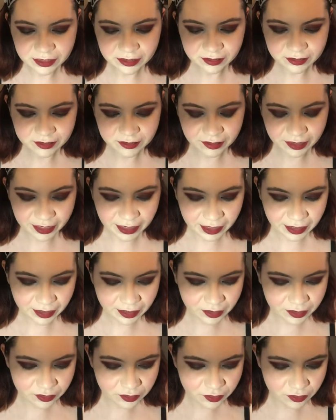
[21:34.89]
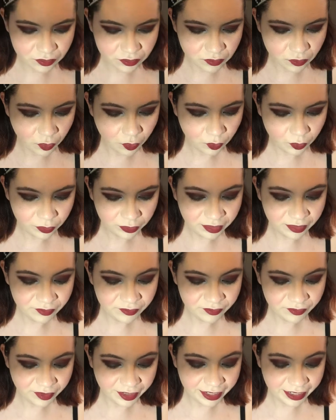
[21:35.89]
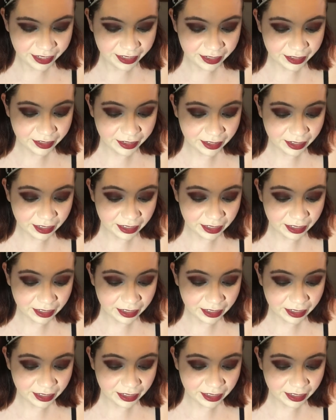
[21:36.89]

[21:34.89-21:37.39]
is like totally frayed.